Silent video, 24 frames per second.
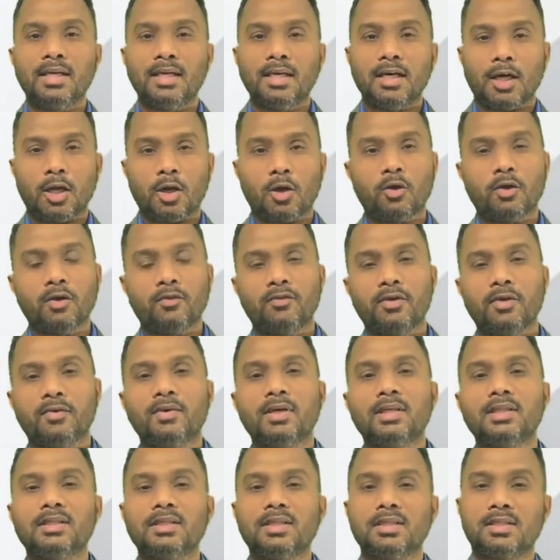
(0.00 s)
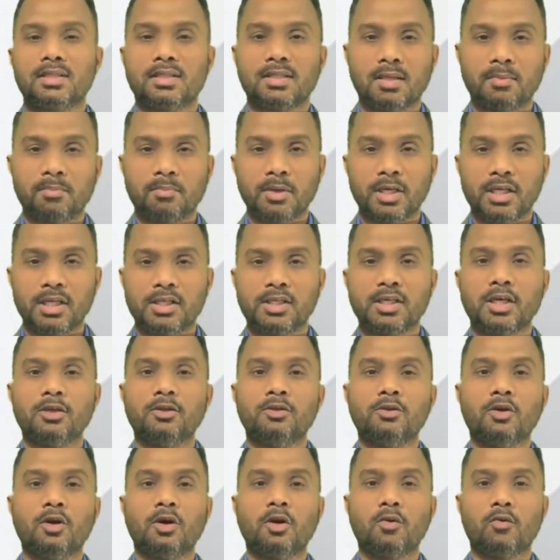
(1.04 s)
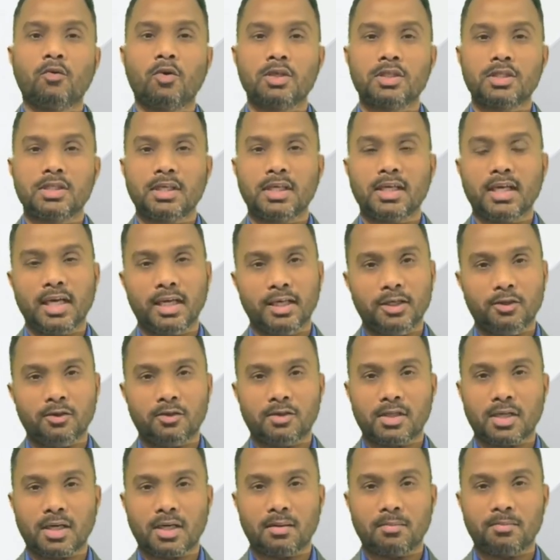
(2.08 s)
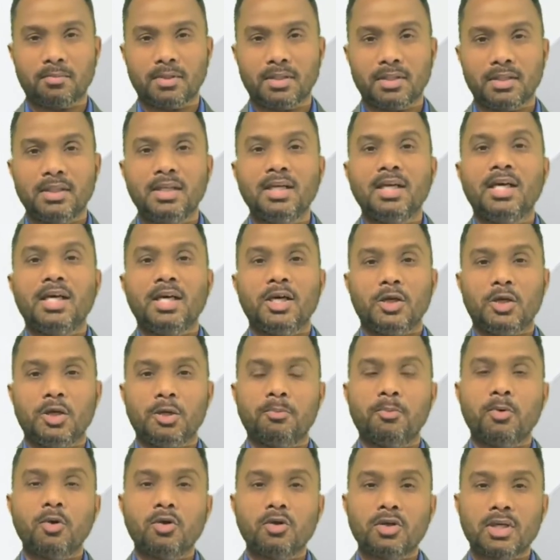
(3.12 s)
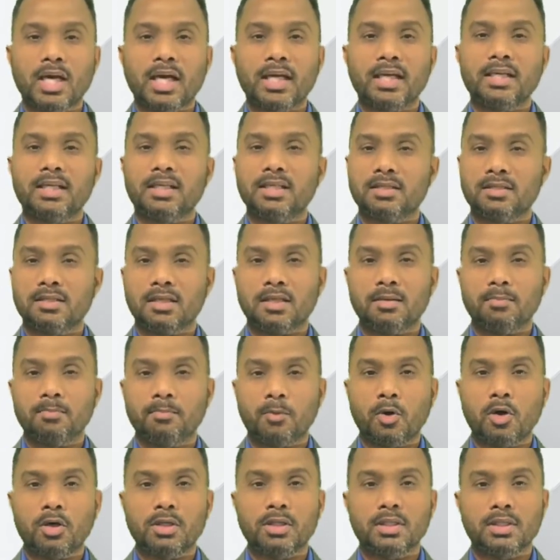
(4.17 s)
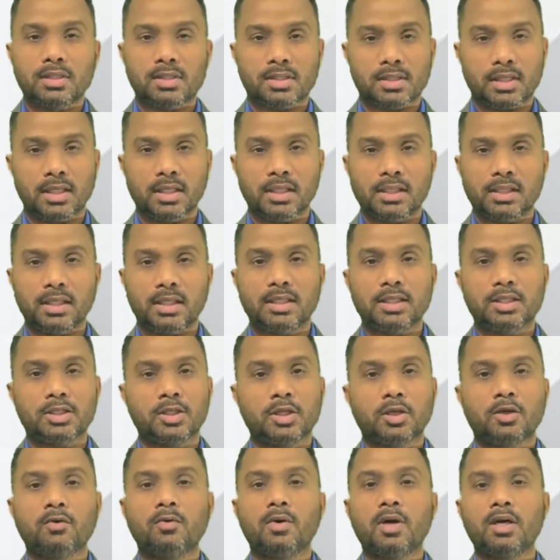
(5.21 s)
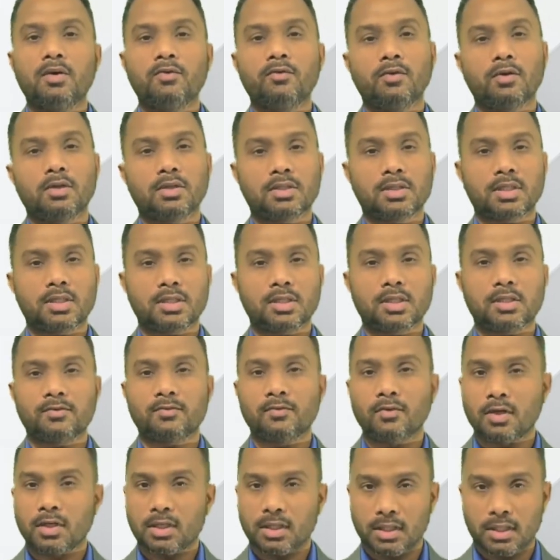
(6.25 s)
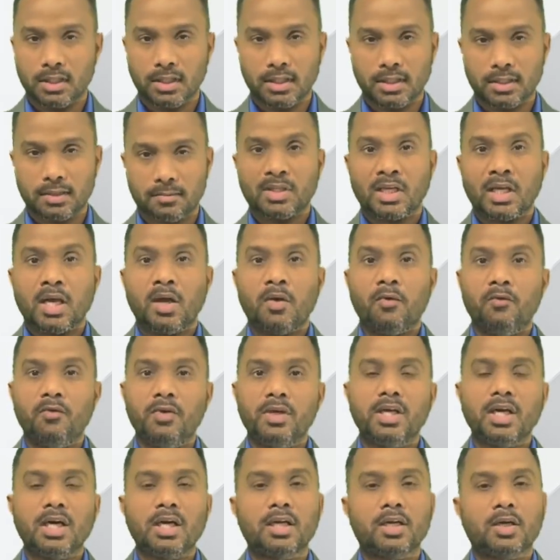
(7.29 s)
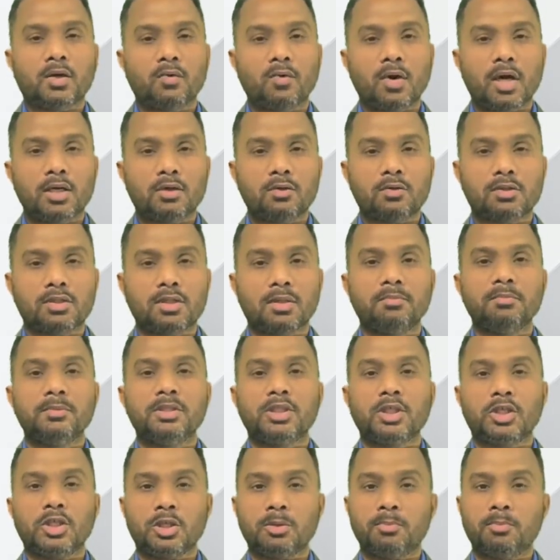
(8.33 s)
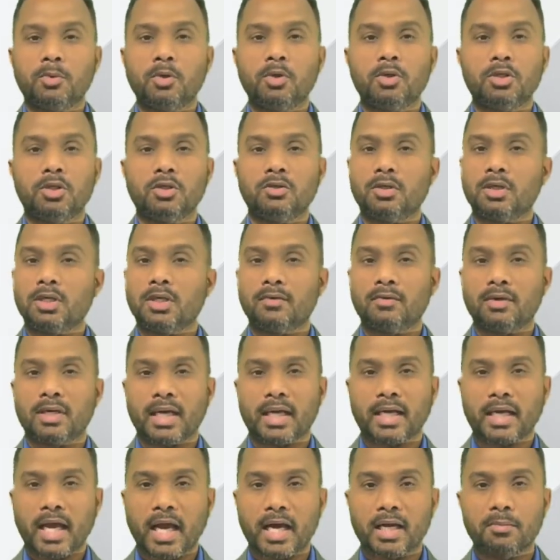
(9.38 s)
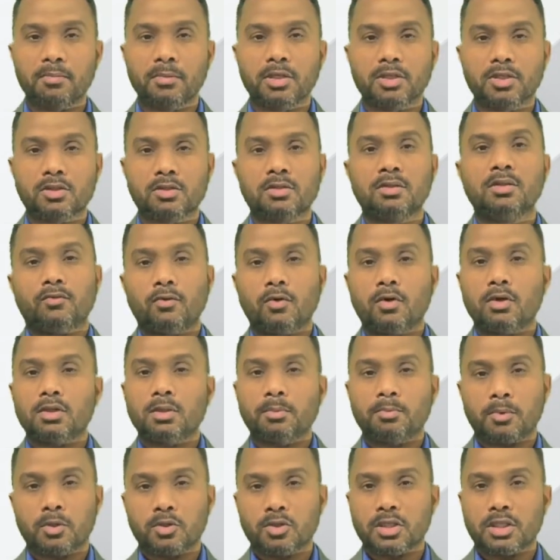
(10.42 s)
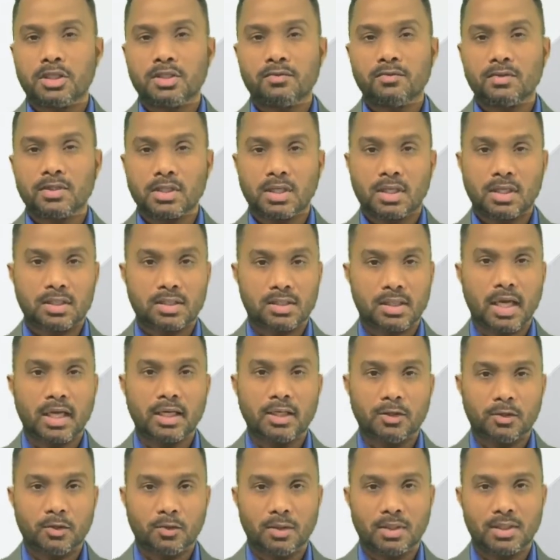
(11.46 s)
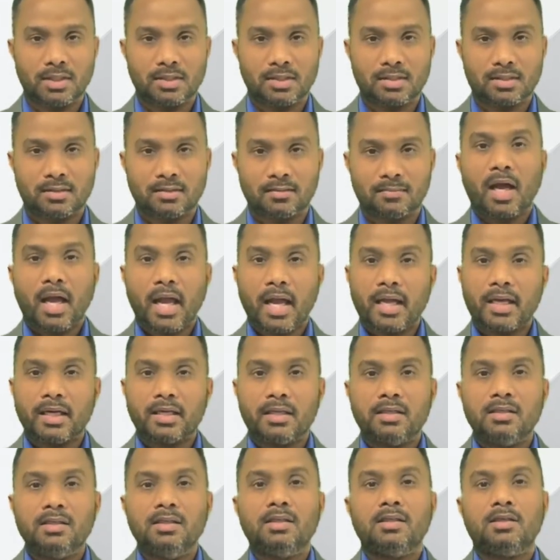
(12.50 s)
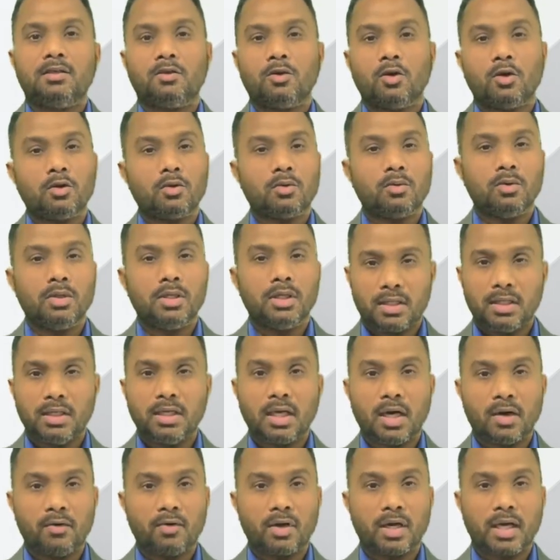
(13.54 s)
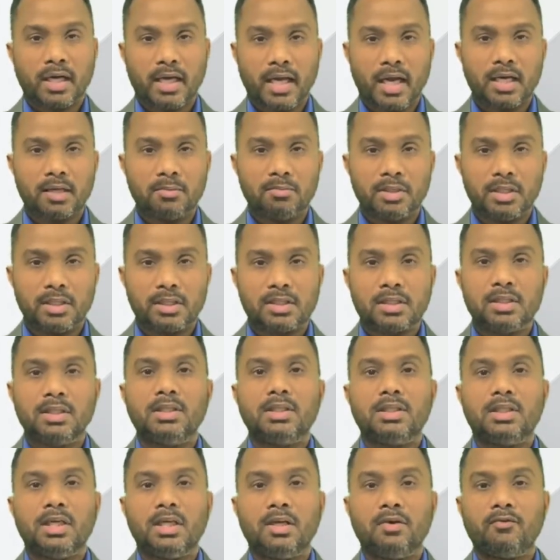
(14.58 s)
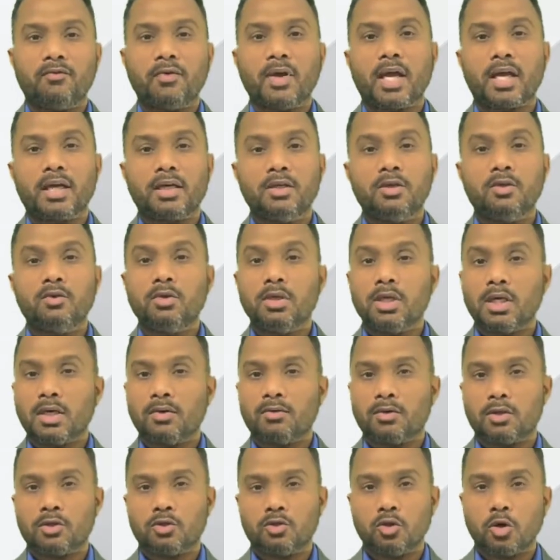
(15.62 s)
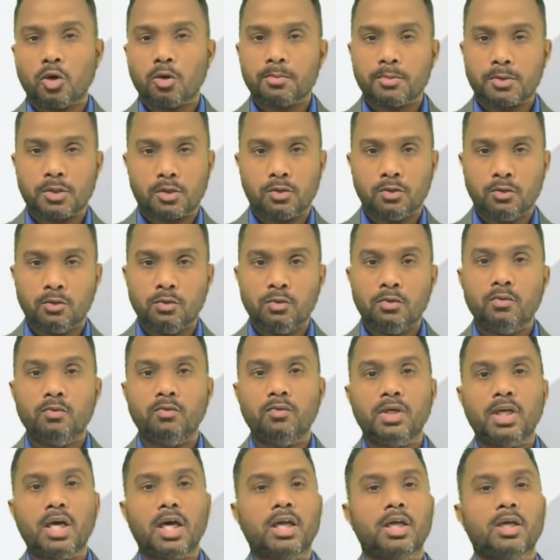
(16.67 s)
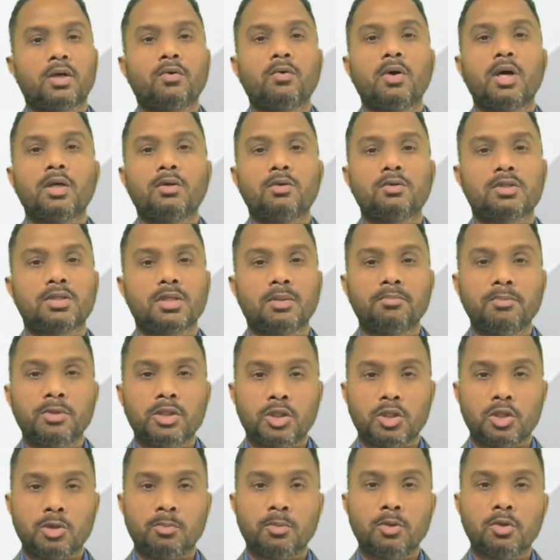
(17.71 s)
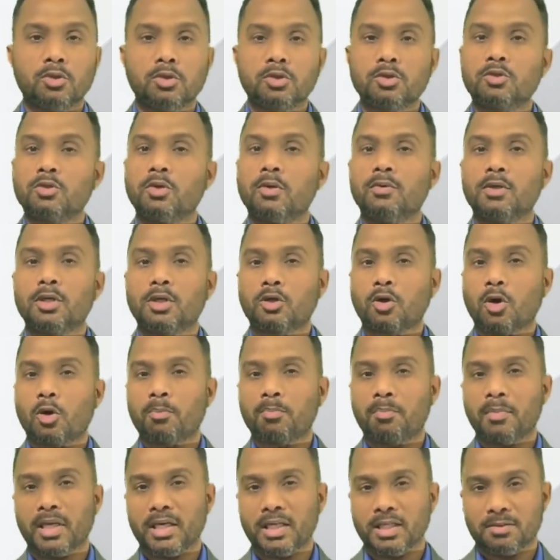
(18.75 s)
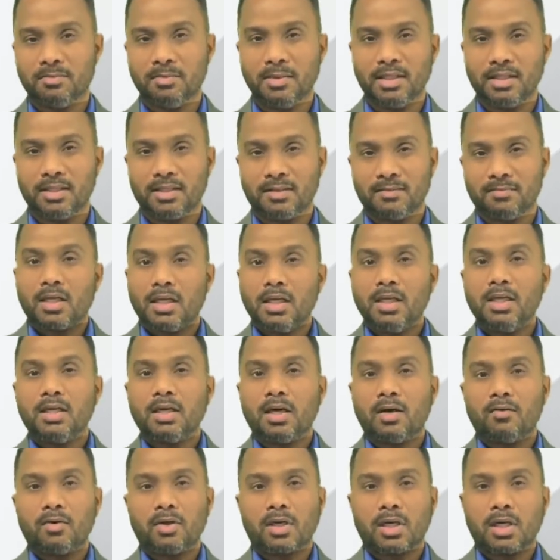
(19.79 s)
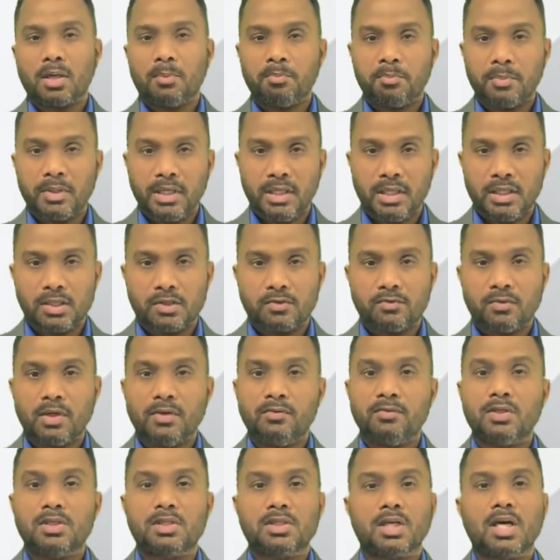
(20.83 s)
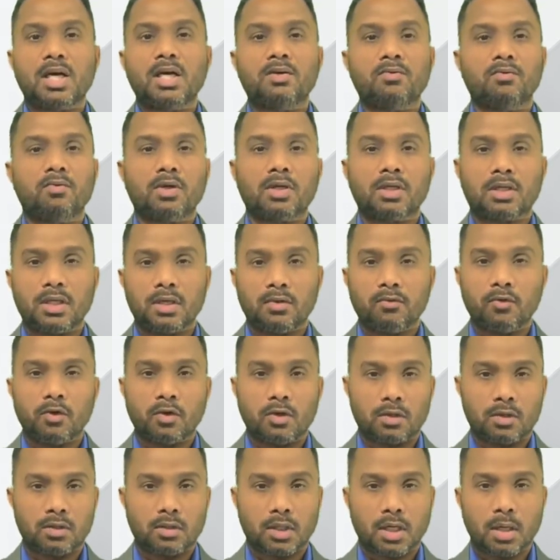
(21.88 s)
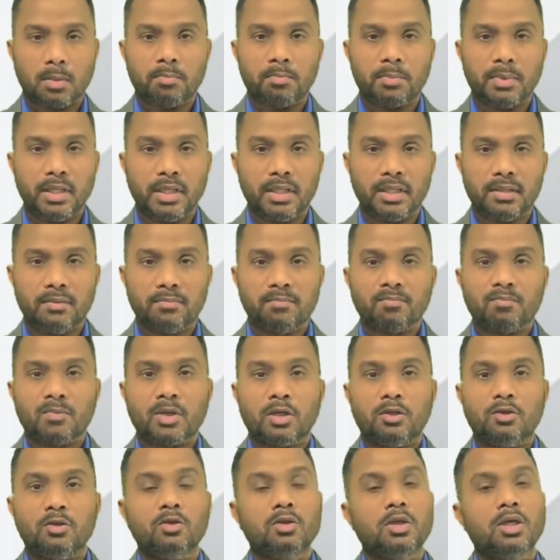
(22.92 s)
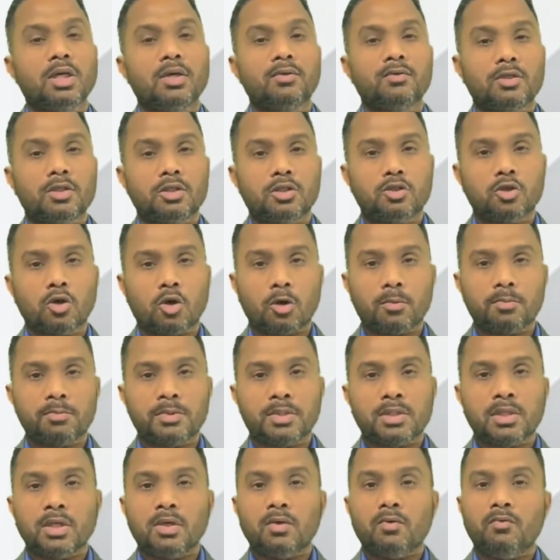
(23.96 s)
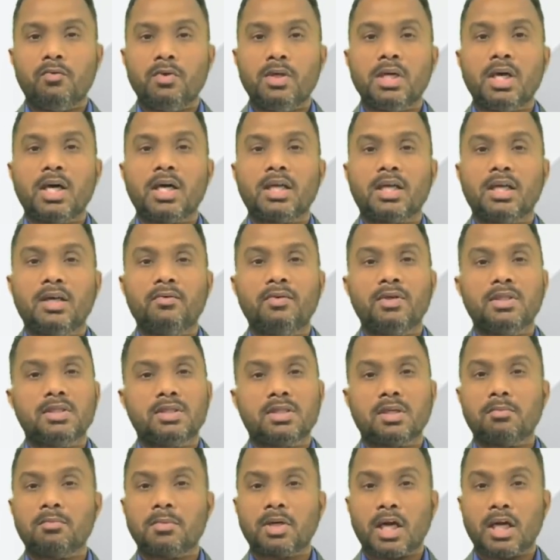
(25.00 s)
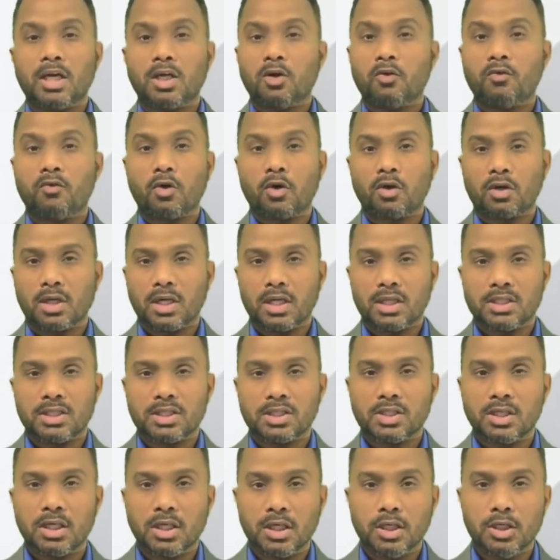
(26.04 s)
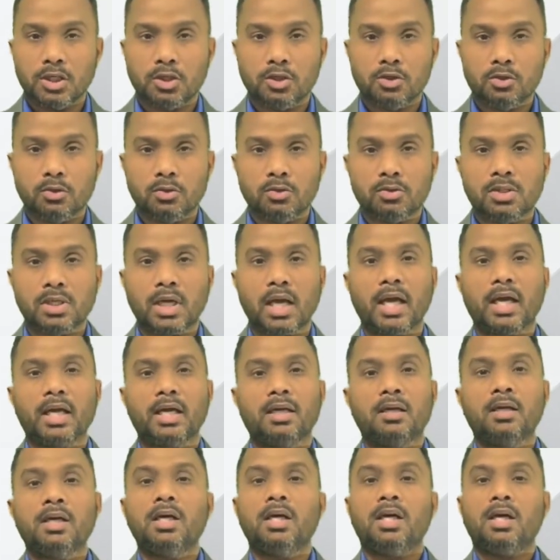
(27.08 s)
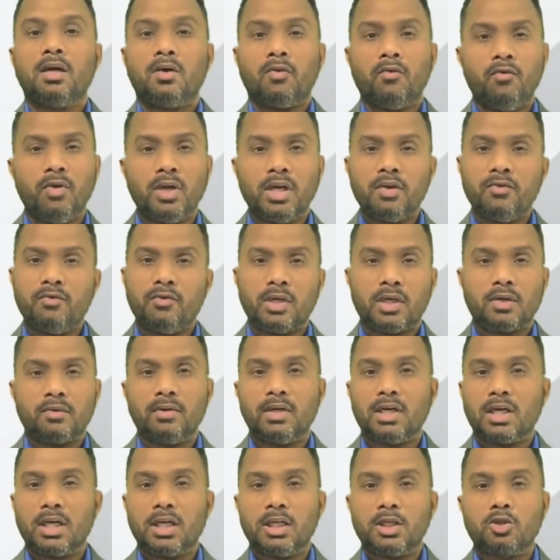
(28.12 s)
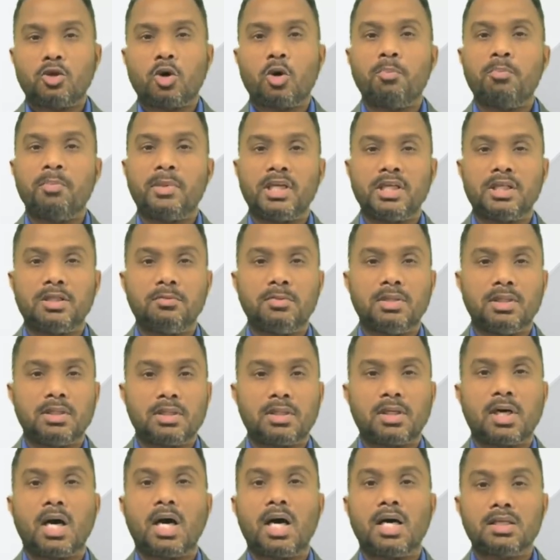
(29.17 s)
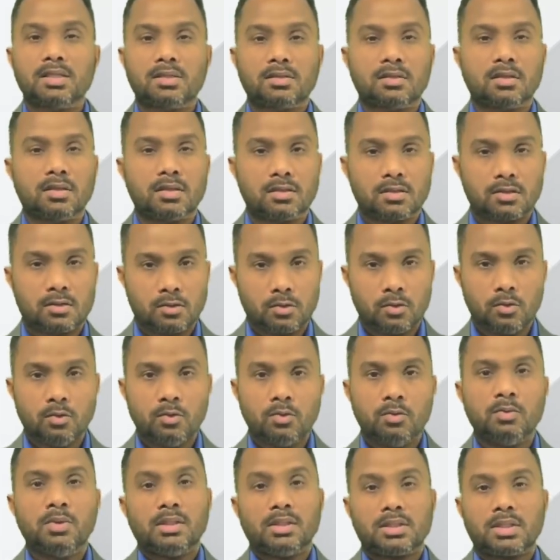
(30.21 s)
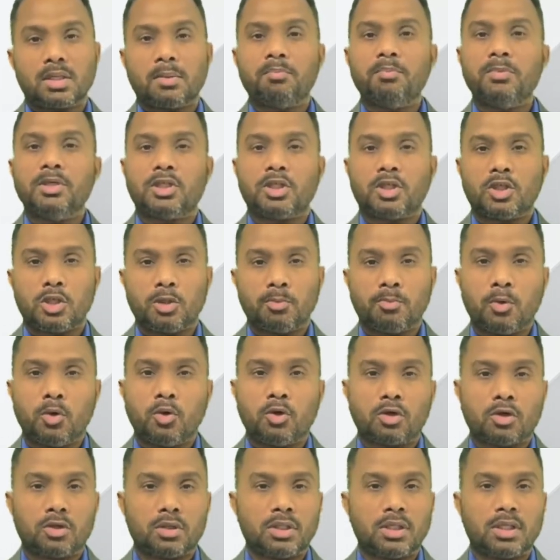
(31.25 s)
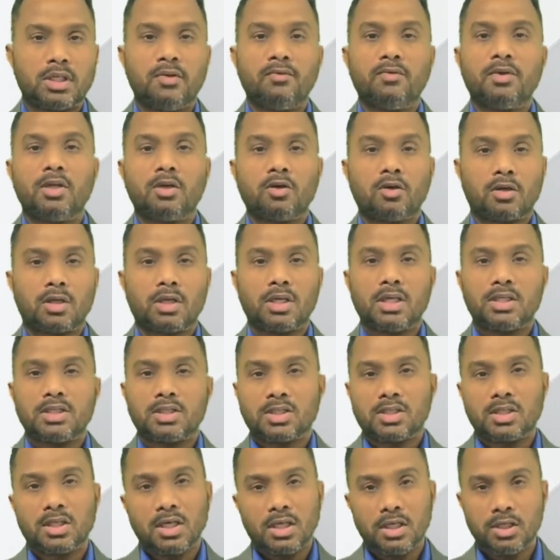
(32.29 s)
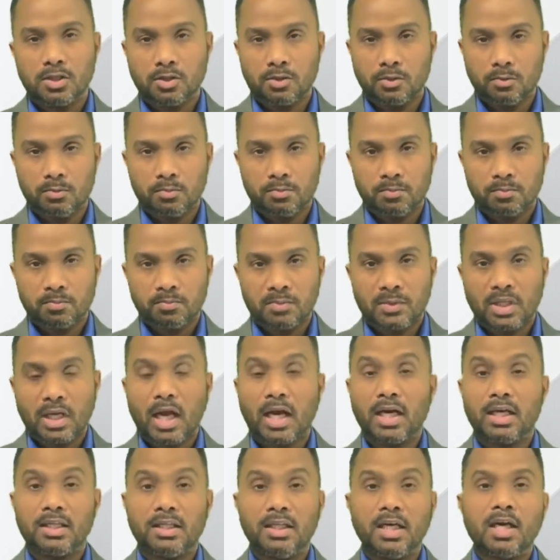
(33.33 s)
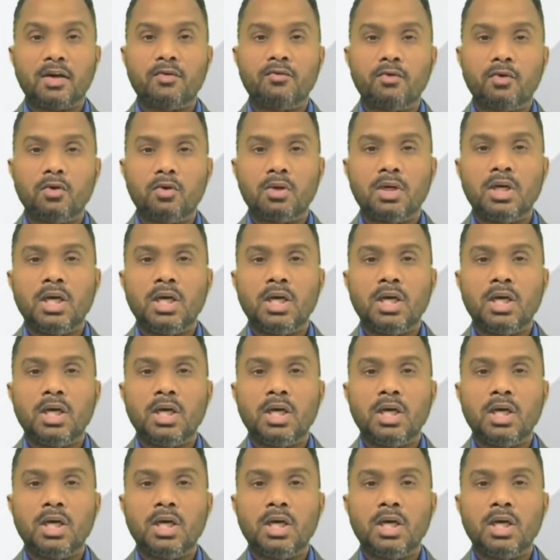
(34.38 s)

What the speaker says: Hello everyone, this is Ambarish and you are watching EduSharp. Report writing is an important skill that is required for a successful career. We are required to submit a report during our academics for the projects which are assigned to us. And not only in our academics, in fact, during our jobs too, we are required to submit reports to our top management. In our companies, when we start working for a company, during our jobs, we are given some kind of organizational issues, and very frequently top management asks us to submit a report on the given organizational issue. And therefore,